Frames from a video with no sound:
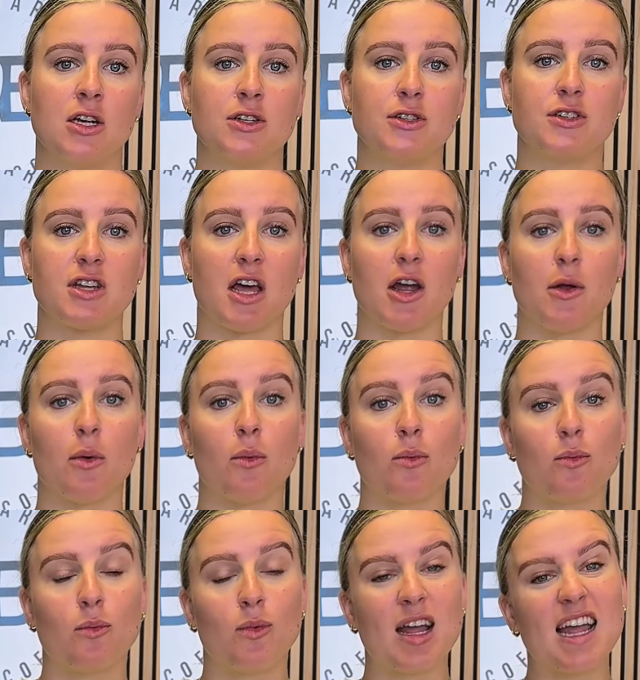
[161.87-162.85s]
So
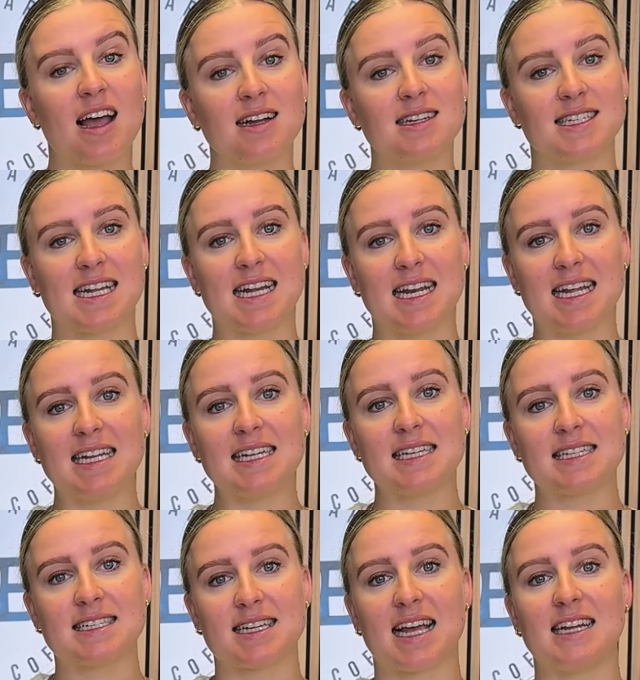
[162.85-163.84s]
we ideally
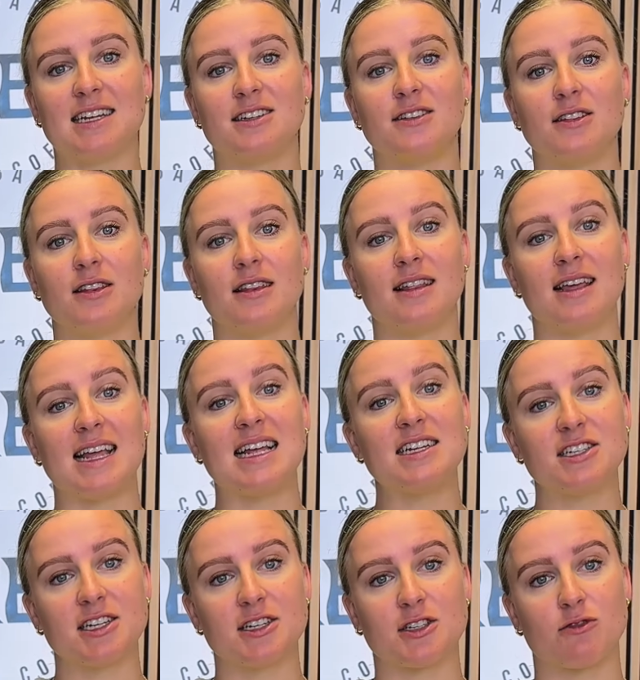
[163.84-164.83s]
say the
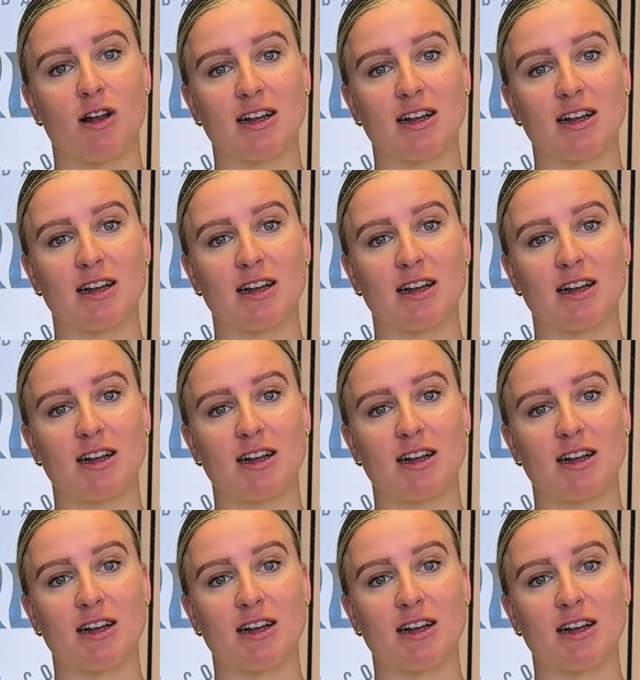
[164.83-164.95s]
easiest